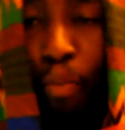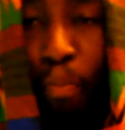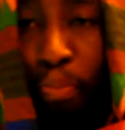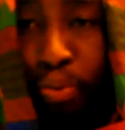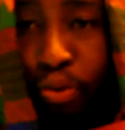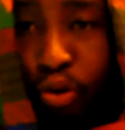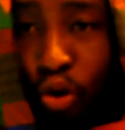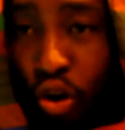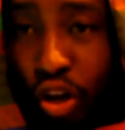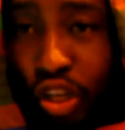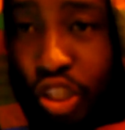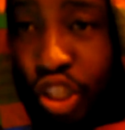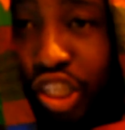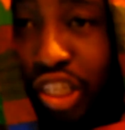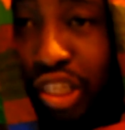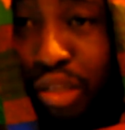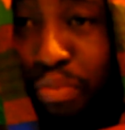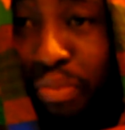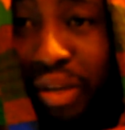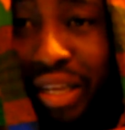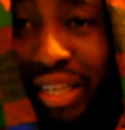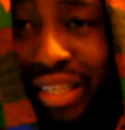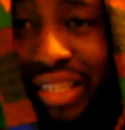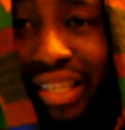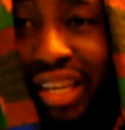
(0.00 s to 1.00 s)
Ploid just
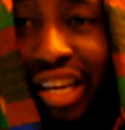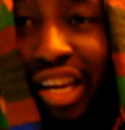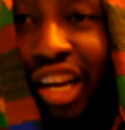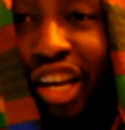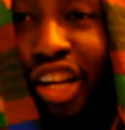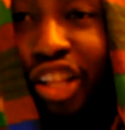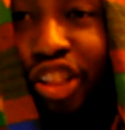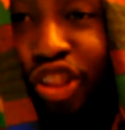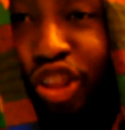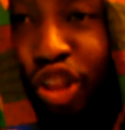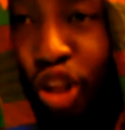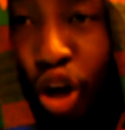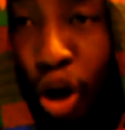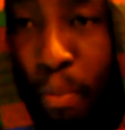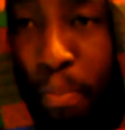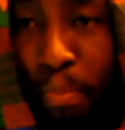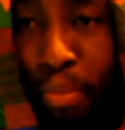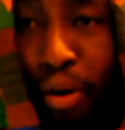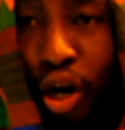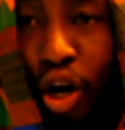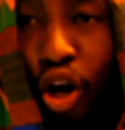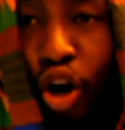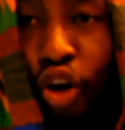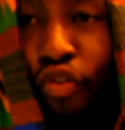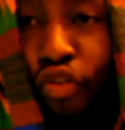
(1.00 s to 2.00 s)
means
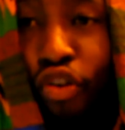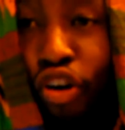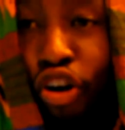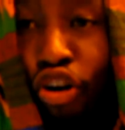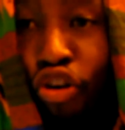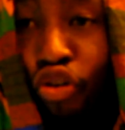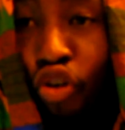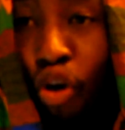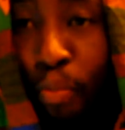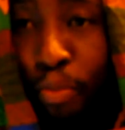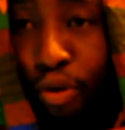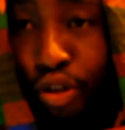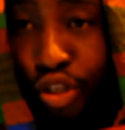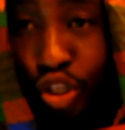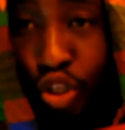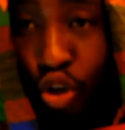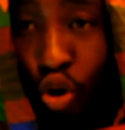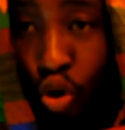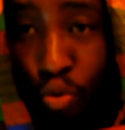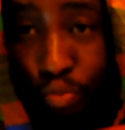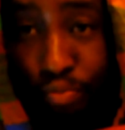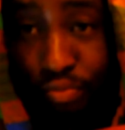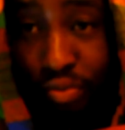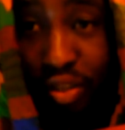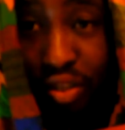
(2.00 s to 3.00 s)
number of
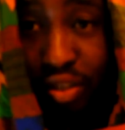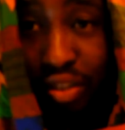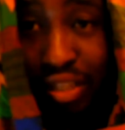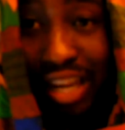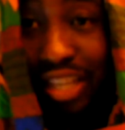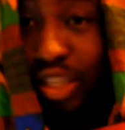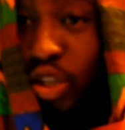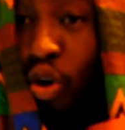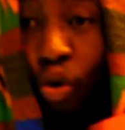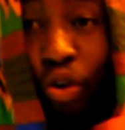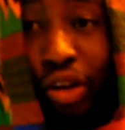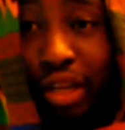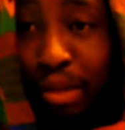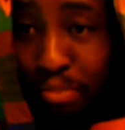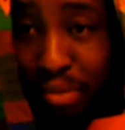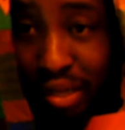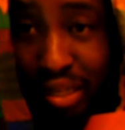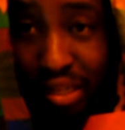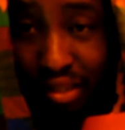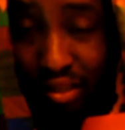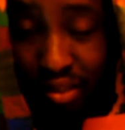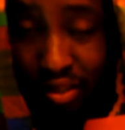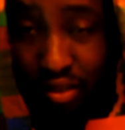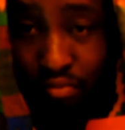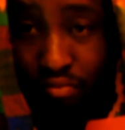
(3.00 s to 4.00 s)
chromosomes. That's all it
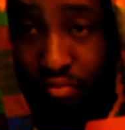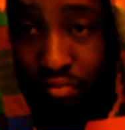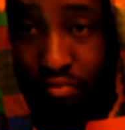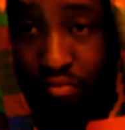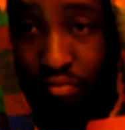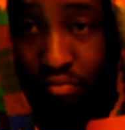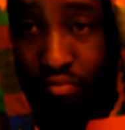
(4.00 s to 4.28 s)
means.